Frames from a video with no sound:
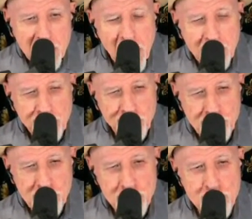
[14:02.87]
I
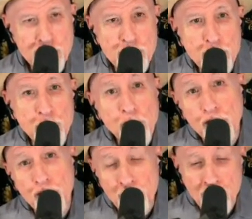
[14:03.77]
see you
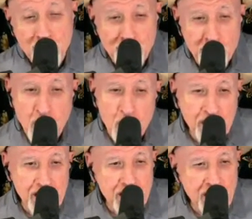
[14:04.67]
through the
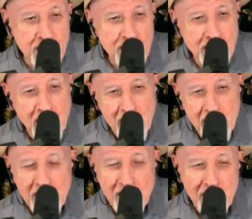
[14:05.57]
smoky
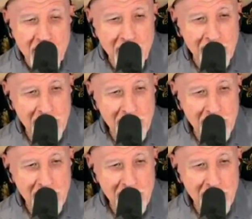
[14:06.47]
air.